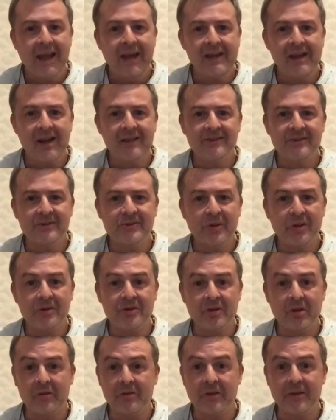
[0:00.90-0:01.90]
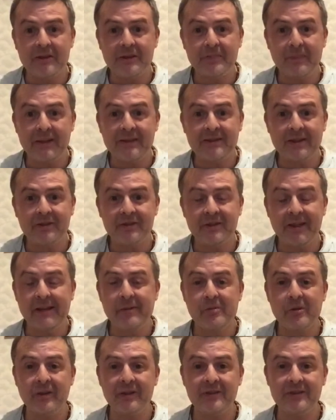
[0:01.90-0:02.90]
Hey guys, it's Ross Gordon on the Space Couch
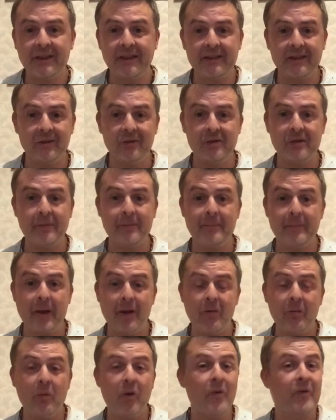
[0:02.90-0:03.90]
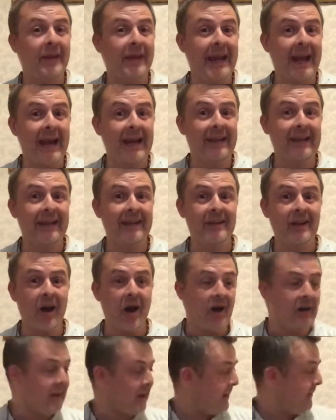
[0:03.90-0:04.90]
site. We're going to take a look about what the Alien
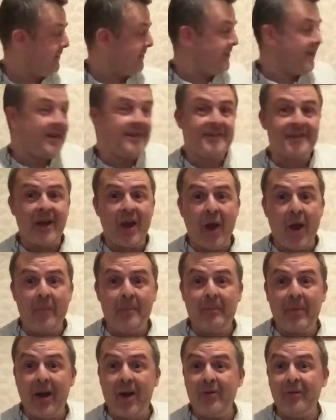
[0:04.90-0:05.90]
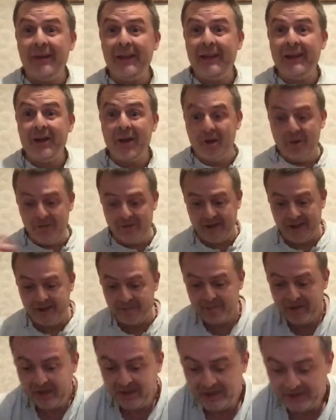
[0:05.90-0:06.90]
Archive says about Yoda.
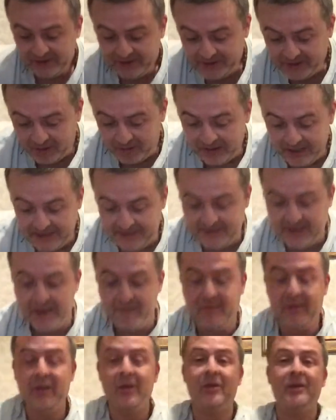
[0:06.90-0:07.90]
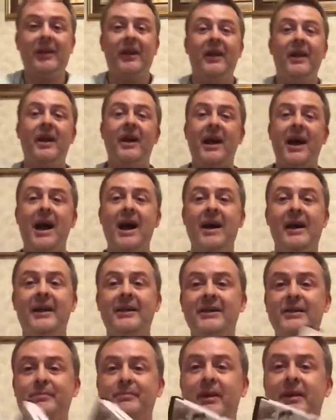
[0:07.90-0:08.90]
So let's have a look at
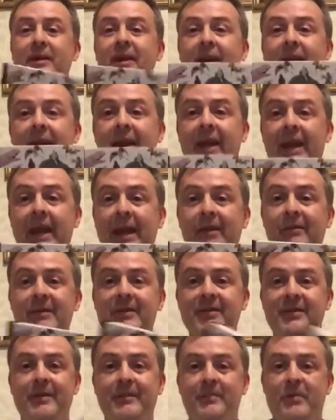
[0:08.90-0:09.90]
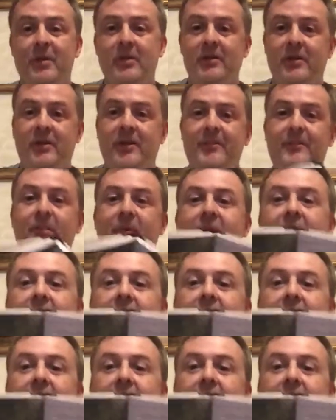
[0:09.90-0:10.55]
his spread. Here is the book.